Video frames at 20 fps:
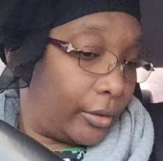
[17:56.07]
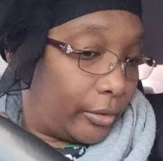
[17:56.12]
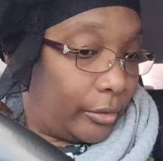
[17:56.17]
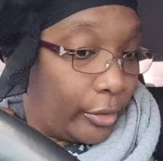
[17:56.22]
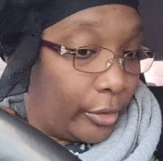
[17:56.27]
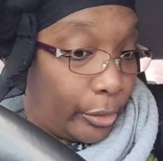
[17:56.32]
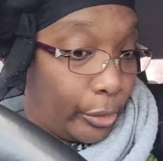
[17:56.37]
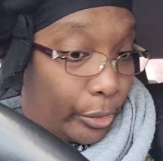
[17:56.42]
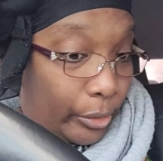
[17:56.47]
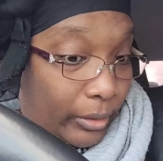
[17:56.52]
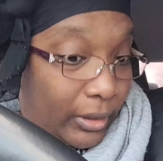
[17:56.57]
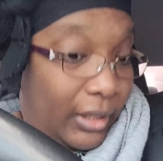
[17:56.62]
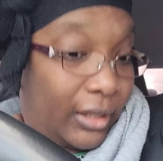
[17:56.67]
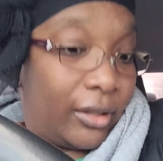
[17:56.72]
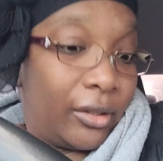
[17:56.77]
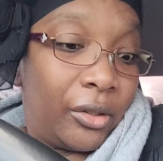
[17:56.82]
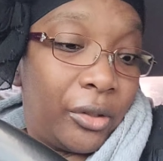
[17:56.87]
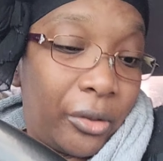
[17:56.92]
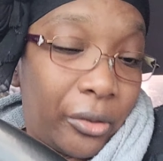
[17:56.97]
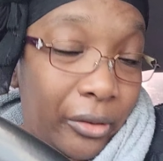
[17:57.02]
Usually
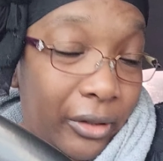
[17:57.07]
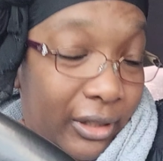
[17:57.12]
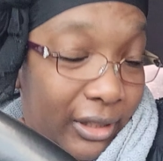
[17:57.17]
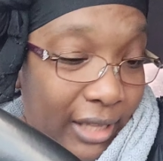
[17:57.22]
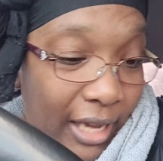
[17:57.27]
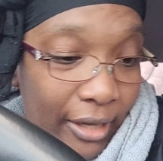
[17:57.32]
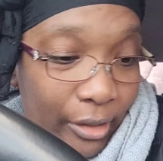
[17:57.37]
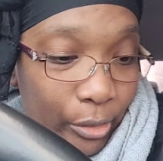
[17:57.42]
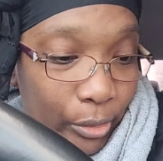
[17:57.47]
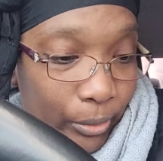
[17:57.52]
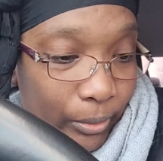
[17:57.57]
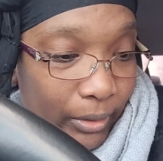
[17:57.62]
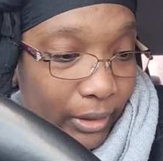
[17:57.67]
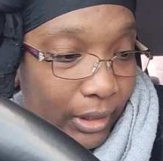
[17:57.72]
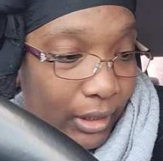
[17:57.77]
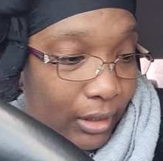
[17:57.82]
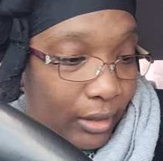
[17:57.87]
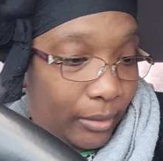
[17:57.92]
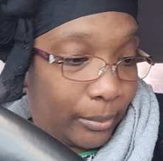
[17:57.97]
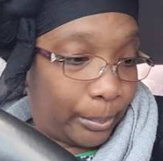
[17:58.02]
the store is
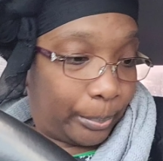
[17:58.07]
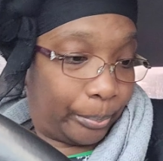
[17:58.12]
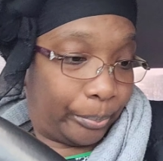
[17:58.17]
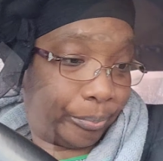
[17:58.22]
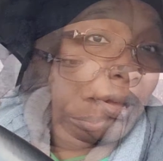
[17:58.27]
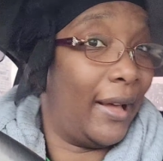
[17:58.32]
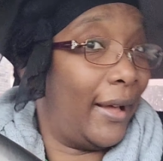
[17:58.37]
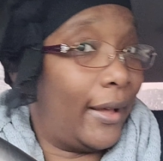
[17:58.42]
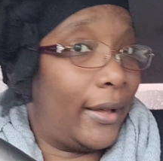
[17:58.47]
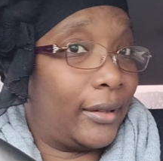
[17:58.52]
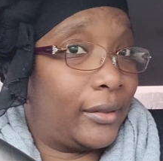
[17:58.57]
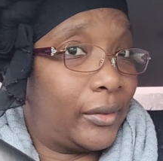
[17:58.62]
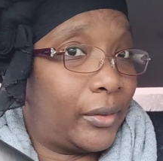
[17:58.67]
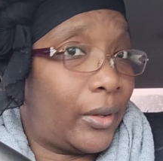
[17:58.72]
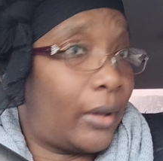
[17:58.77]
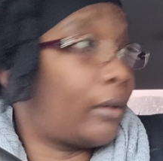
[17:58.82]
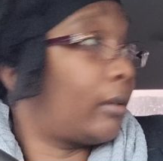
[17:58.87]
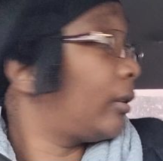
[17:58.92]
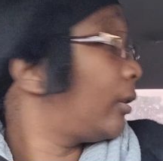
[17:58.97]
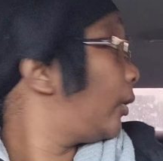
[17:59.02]
actually packed,
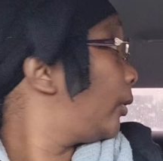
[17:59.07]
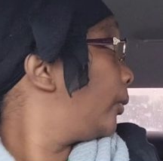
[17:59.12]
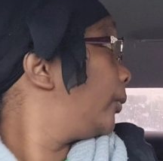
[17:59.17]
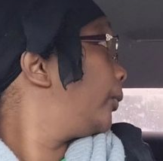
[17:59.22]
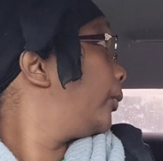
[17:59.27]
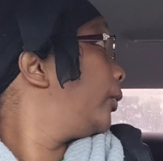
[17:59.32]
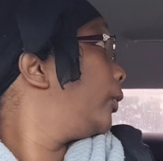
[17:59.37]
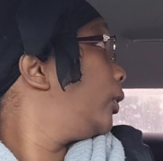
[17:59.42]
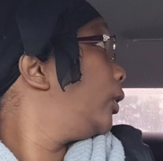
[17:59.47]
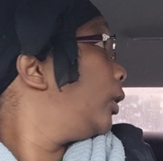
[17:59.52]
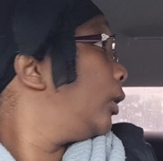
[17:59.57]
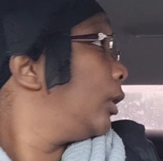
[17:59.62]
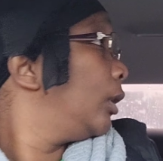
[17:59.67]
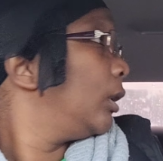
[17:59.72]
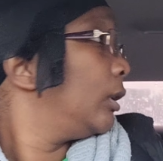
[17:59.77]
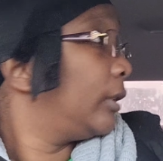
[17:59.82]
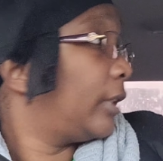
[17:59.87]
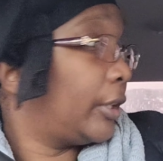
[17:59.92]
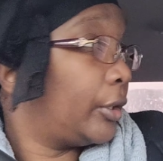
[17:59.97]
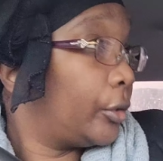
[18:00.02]
so I don't know.
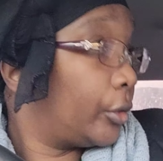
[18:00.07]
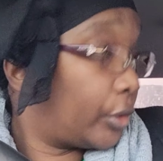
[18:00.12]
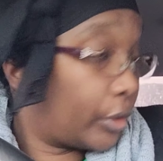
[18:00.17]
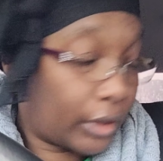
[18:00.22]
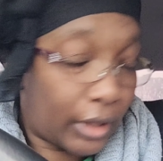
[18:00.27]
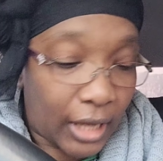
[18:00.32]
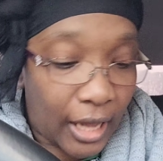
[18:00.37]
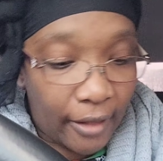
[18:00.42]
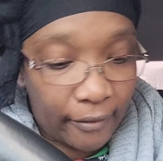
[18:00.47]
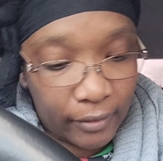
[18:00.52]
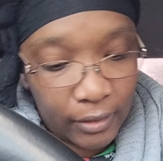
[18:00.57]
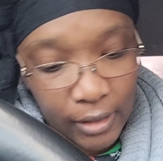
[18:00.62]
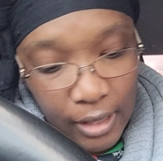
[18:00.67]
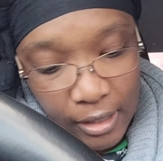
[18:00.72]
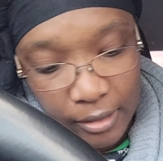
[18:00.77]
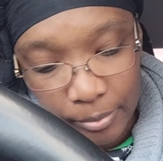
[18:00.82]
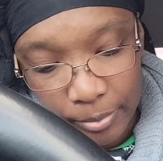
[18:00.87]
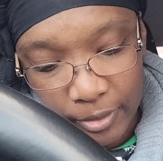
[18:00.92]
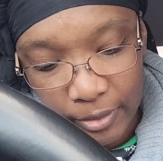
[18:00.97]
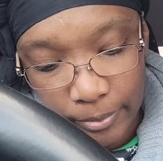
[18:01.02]
They usually have a
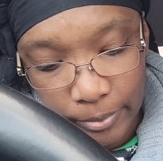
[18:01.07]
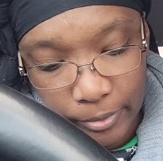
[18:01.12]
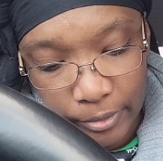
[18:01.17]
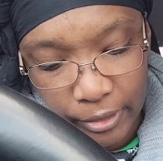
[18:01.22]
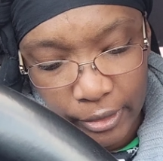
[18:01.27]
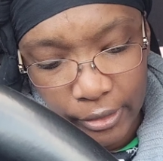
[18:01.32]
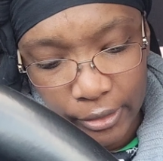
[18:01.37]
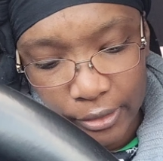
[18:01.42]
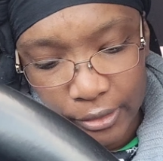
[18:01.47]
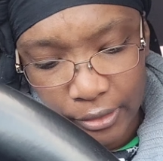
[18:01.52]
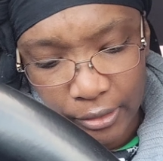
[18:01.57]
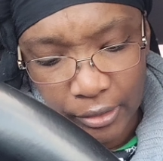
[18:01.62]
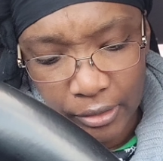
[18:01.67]
lot of people here,